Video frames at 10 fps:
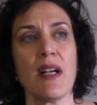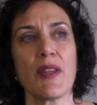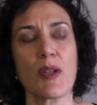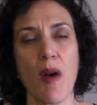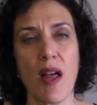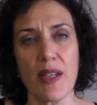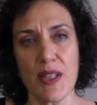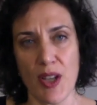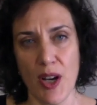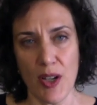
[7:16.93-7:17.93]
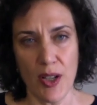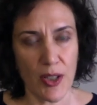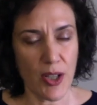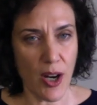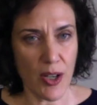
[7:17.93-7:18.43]
The qualities are
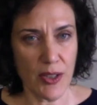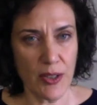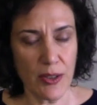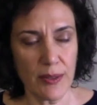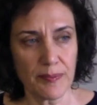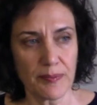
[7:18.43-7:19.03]
cardinal,